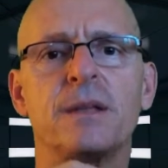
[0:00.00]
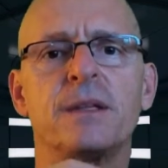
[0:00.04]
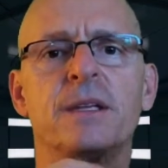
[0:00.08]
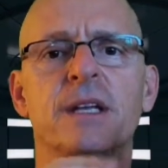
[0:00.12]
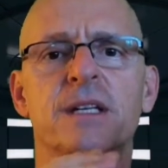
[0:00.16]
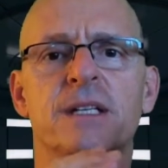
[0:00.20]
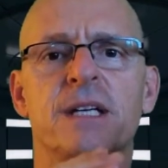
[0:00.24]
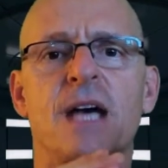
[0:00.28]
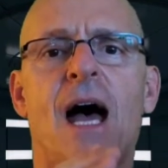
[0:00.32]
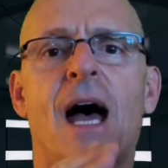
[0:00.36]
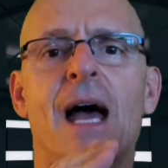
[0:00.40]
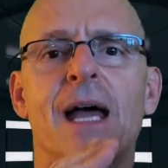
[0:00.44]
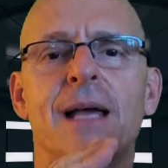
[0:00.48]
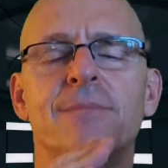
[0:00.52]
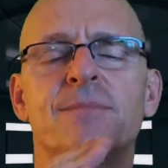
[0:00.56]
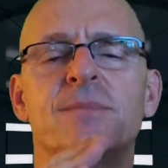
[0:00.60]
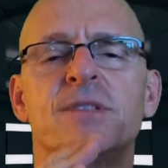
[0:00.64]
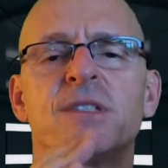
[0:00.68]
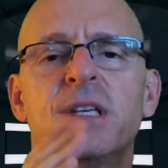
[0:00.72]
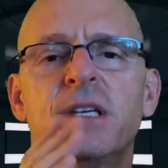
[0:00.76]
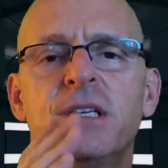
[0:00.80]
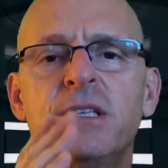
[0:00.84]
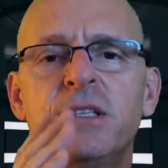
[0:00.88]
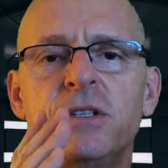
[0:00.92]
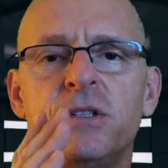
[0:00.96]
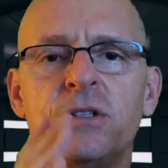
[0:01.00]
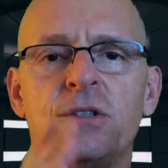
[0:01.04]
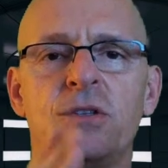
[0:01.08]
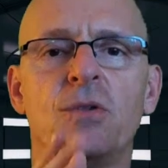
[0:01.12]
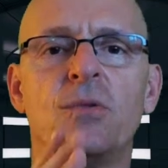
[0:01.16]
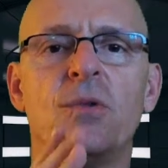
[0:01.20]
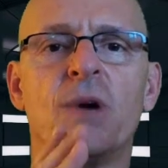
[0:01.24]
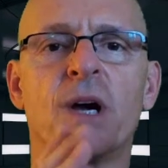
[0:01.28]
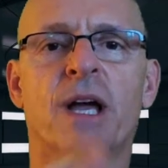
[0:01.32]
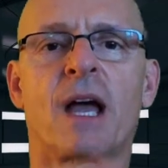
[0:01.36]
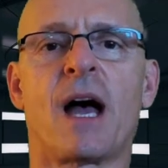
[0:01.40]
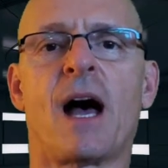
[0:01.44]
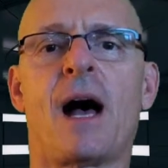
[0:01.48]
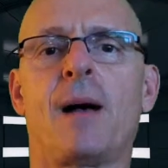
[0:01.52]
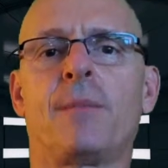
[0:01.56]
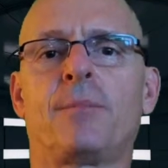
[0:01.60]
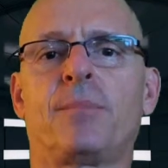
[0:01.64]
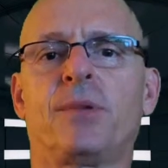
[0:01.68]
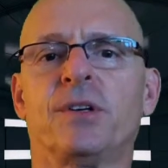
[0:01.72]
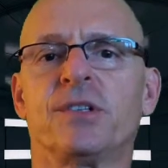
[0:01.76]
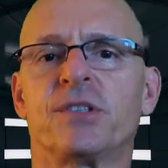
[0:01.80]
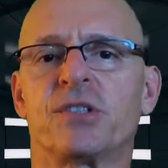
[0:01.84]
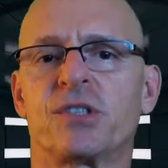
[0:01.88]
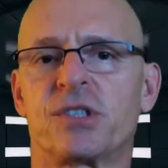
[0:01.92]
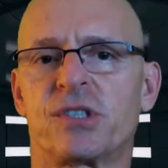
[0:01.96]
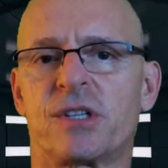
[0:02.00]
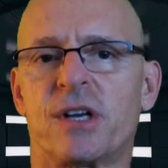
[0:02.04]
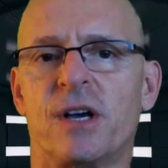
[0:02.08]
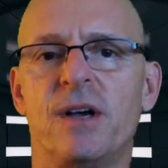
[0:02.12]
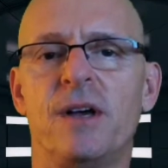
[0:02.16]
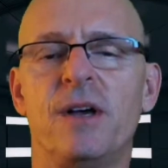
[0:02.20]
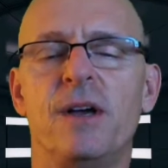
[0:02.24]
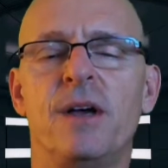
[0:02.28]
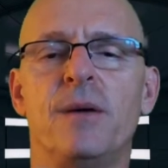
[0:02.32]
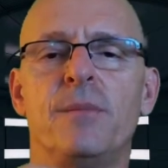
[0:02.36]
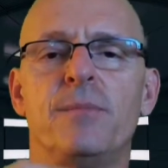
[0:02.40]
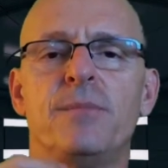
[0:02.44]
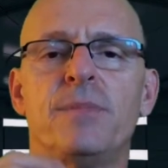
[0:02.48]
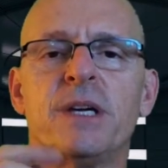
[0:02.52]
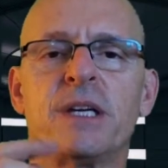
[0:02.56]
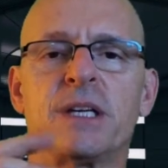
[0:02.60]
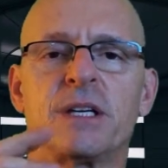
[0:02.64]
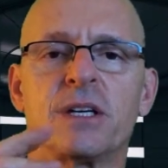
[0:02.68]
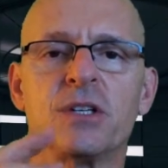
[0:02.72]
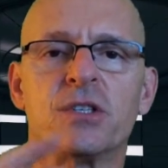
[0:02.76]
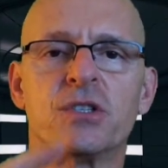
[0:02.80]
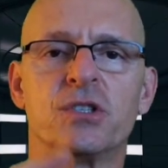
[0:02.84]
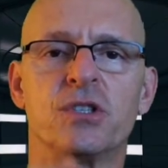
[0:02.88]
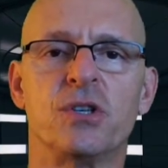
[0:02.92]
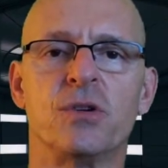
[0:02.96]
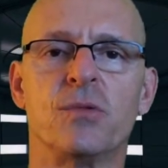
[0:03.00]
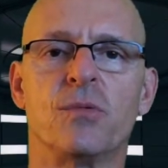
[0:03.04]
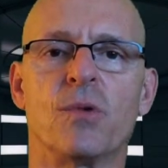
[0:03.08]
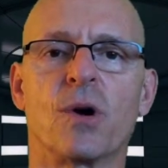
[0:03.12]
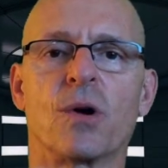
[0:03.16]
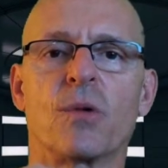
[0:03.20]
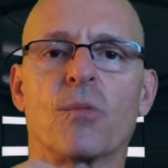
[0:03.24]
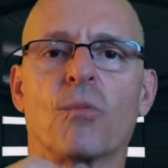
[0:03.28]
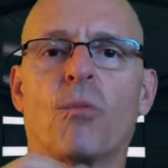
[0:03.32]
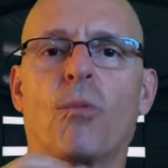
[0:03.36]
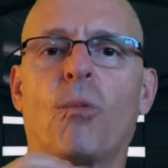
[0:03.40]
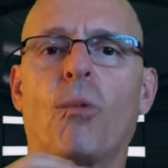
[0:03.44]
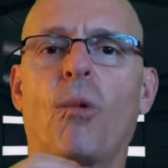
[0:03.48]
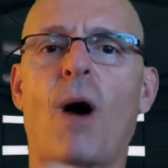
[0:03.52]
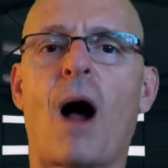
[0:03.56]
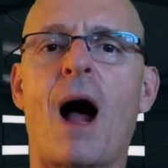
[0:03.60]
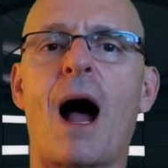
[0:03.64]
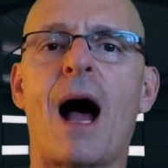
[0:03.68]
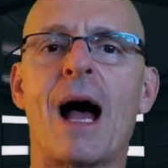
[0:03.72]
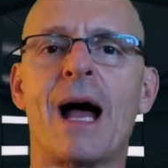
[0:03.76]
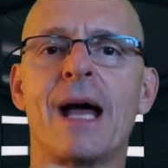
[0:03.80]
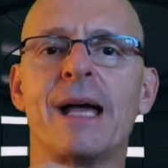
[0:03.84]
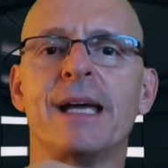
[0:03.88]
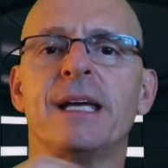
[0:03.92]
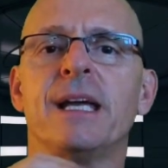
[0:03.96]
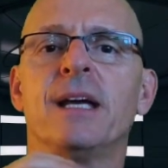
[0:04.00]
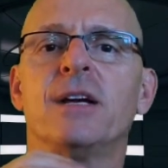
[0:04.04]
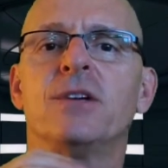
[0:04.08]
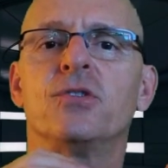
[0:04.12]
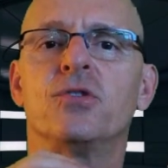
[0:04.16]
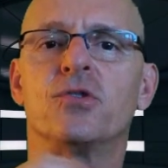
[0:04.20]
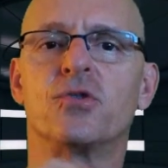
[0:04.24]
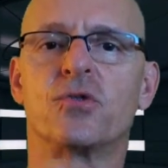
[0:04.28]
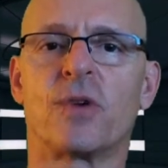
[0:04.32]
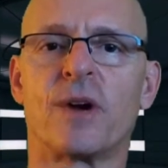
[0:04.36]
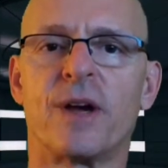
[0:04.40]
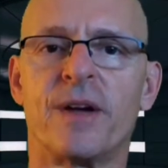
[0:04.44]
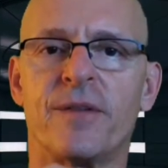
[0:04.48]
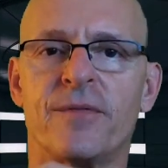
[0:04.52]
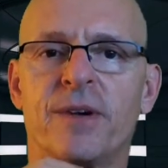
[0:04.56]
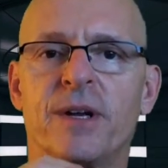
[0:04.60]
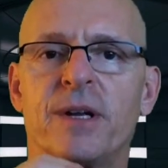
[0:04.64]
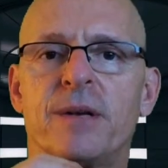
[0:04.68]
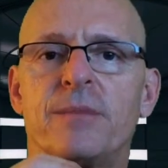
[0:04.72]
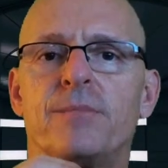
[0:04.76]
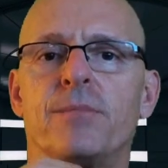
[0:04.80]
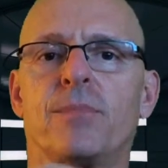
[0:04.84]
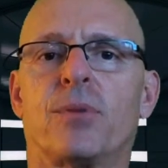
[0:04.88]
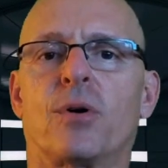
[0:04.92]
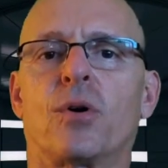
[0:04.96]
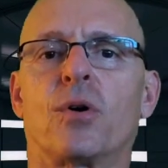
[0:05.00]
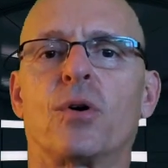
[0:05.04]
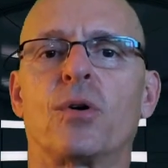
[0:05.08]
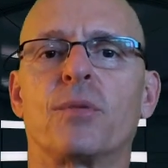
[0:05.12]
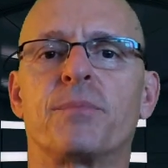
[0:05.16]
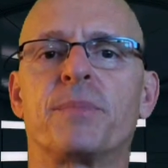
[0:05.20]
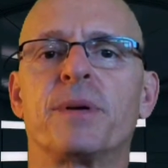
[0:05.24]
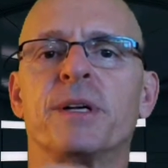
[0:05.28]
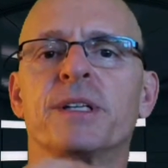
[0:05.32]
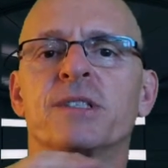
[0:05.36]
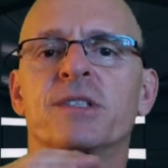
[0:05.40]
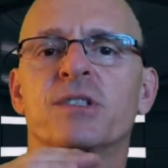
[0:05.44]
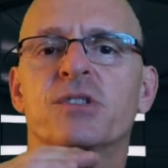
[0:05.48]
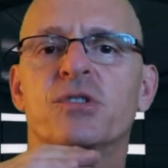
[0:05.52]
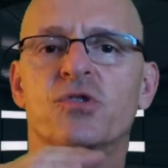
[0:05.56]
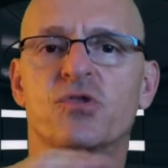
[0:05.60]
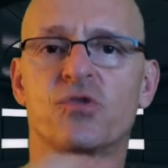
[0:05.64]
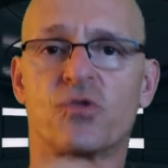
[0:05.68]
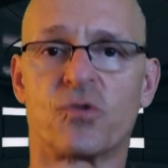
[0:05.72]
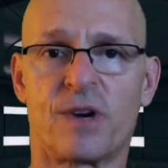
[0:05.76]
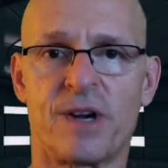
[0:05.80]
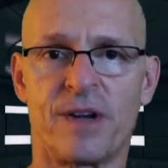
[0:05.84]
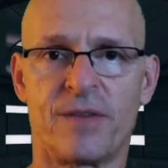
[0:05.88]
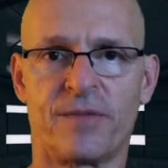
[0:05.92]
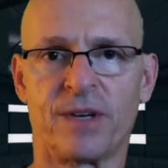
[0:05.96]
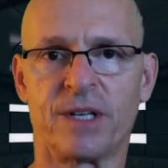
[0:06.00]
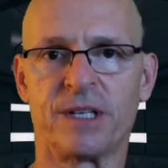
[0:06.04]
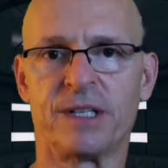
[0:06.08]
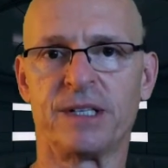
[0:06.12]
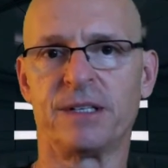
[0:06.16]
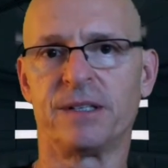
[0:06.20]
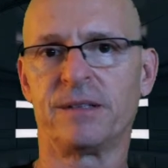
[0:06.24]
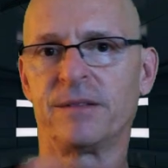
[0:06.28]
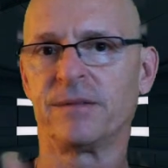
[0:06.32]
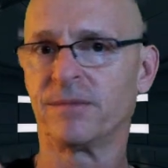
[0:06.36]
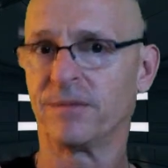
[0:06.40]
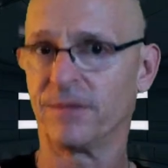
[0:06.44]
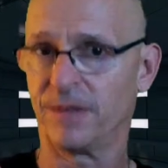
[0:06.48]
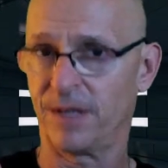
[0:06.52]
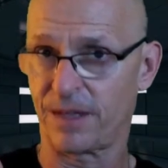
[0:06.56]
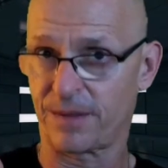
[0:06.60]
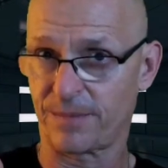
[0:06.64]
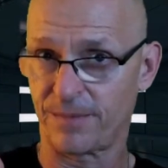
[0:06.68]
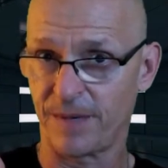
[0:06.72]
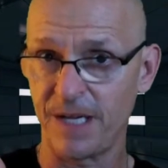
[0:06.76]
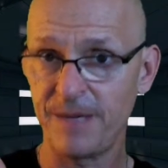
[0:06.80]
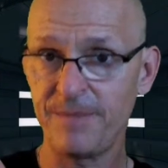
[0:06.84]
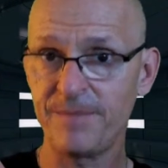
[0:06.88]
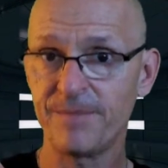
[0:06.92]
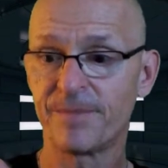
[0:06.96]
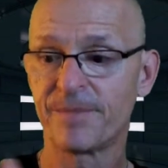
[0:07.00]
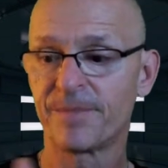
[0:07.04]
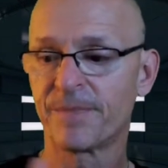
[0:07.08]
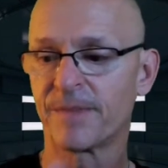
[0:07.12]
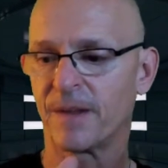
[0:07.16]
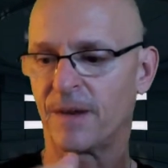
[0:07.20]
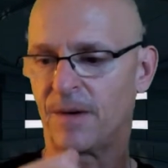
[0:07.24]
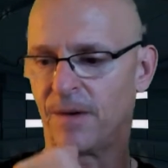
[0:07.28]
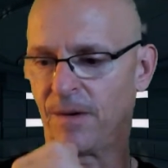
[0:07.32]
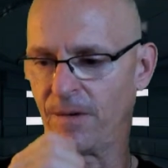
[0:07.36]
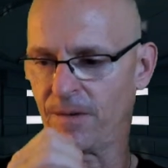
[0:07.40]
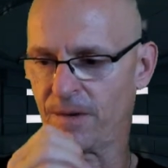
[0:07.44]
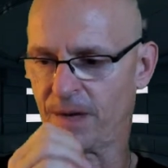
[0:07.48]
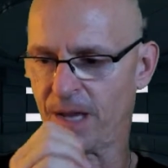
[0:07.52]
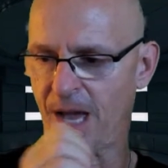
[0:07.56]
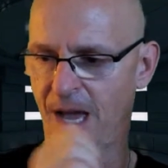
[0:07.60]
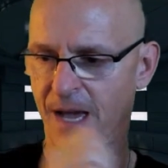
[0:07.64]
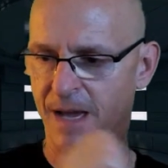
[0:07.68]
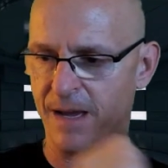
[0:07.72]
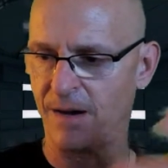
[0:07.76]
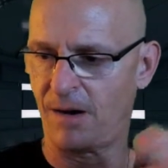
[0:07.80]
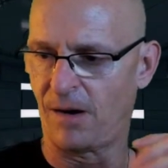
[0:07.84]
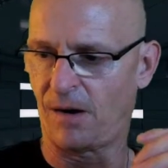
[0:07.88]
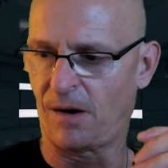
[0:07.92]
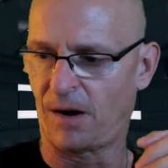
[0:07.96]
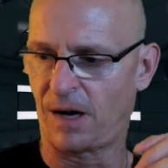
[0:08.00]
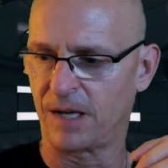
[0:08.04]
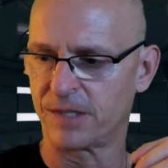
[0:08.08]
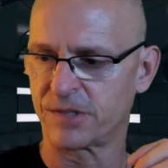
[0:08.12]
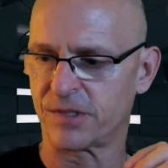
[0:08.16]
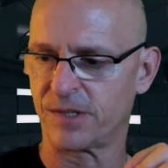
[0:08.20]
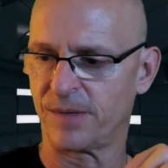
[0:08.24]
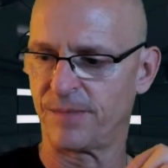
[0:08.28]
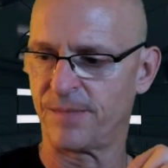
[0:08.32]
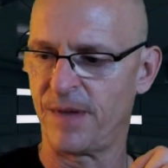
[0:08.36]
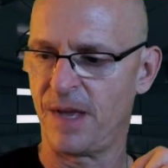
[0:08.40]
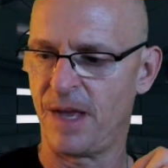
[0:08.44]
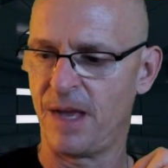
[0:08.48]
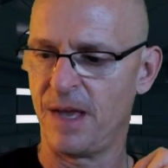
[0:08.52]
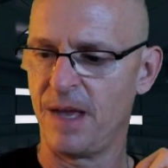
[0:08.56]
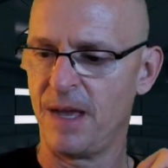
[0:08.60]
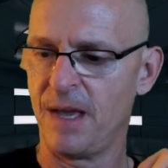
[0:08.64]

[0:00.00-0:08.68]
the times that you accomplished because you were why driven, purpose driven. With me? Okay, awesome.